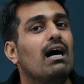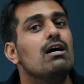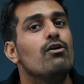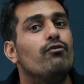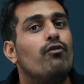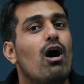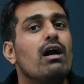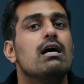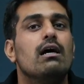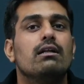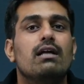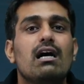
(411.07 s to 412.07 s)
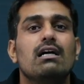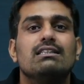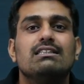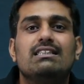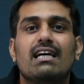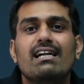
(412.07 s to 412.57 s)
for the
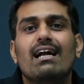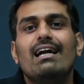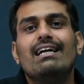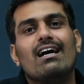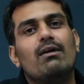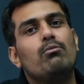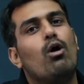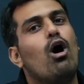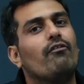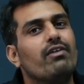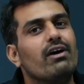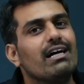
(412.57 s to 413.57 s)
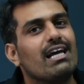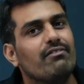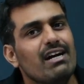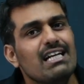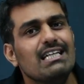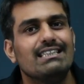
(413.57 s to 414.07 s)
general term of the
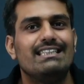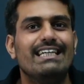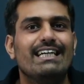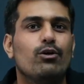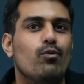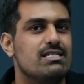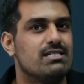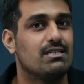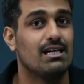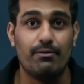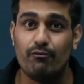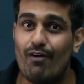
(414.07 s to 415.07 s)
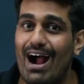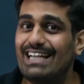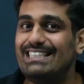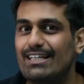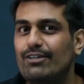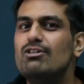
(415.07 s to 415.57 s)
given sequence. Why
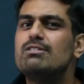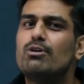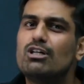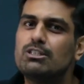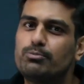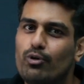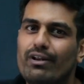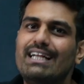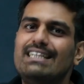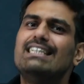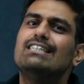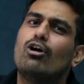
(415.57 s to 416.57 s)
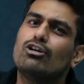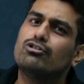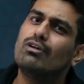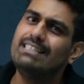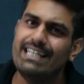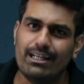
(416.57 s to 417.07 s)
sequence? Because progression is also a
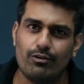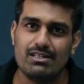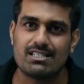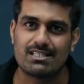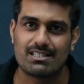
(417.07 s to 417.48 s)
sequence.